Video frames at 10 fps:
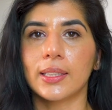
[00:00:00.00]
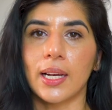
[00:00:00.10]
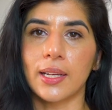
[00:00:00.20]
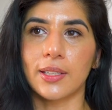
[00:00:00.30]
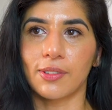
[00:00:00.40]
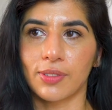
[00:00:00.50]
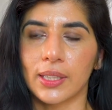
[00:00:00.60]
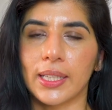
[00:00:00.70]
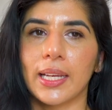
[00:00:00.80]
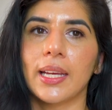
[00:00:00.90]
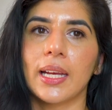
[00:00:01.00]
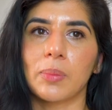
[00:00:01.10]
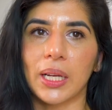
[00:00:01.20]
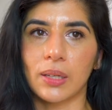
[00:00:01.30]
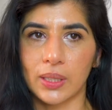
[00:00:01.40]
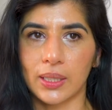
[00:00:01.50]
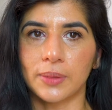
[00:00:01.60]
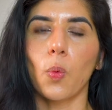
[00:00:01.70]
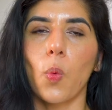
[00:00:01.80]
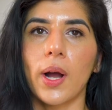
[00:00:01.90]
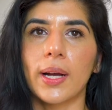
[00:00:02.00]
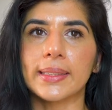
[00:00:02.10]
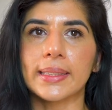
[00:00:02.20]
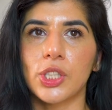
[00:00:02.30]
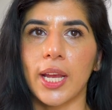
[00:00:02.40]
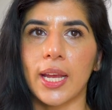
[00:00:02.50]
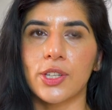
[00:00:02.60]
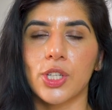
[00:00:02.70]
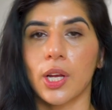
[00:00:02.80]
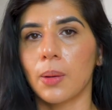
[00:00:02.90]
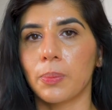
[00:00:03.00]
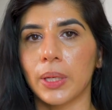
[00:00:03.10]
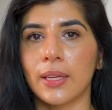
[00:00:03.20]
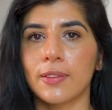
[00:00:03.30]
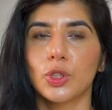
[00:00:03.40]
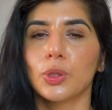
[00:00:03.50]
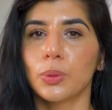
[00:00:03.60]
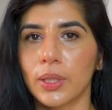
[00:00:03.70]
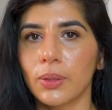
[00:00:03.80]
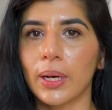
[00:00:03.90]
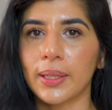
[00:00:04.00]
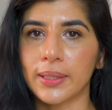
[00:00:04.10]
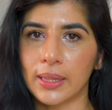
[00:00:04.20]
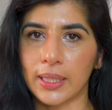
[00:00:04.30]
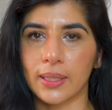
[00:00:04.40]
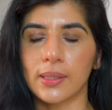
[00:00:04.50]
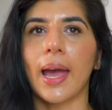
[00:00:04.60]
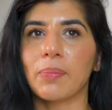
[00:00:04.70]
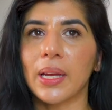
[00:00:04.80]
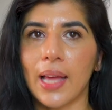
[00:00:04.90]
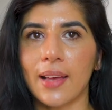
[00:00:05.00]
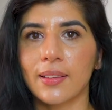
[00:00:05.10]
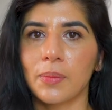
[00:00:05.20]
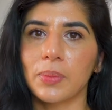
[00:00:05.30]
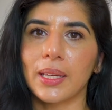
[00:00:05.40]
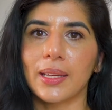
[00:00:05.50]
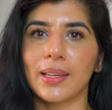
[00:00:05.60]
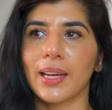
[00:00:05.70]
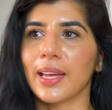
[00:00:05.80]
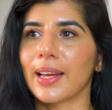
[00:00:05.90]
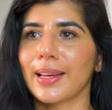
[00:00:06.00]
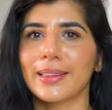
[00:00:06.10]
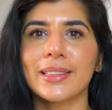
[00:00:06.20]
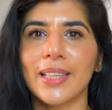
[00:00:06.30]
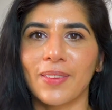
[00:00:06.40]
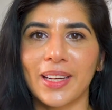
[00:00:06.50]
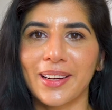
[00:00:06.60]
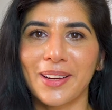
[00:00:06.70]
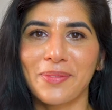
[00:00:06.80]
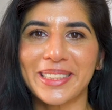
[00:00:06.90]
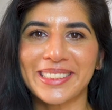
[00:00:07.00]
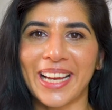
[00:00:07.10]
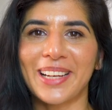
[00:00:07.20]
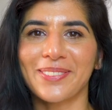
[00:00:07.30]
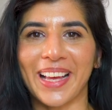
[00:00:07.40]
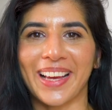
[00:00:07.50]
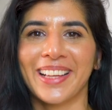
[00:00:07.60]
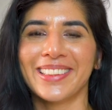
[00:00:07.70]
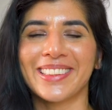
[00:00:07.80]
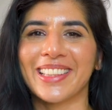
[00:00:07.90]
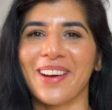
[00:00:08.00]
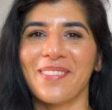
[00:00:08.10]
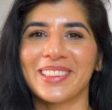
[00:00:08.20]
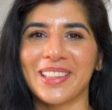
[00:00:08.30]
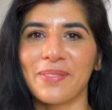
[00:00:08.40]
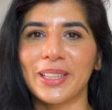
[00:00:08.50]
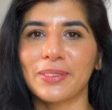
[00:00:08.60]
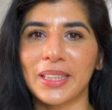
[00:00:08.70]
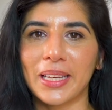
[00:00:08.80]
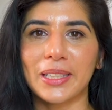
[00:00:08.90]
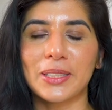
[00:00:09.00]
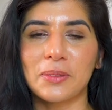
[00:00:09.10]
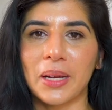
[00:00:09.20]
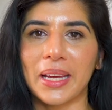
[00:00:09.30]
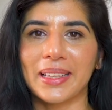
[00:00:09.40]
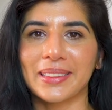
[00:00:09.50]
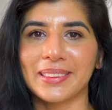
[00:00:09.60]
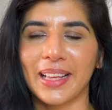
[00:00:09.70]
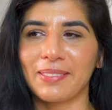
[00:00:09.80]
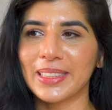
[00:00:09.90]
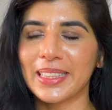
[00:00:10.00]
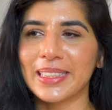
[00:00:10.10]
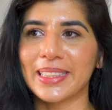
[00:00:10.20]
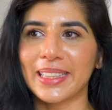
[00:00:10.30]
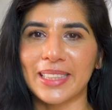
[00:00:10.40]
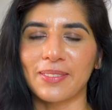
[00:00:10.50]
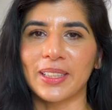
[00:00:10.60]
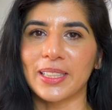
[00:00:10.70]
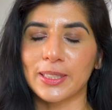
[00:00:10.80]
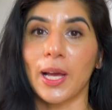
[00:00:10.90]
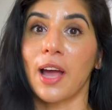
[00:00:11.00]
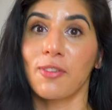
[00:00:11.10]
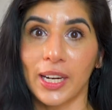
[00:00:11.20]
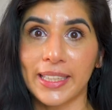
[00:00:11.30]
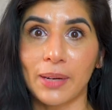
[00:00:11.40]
done differently in my career was change companies sooner rather than later. At my last company, again, like the 7 year number is kind of like somewhat related to my, everything is like 7 years. So I worked at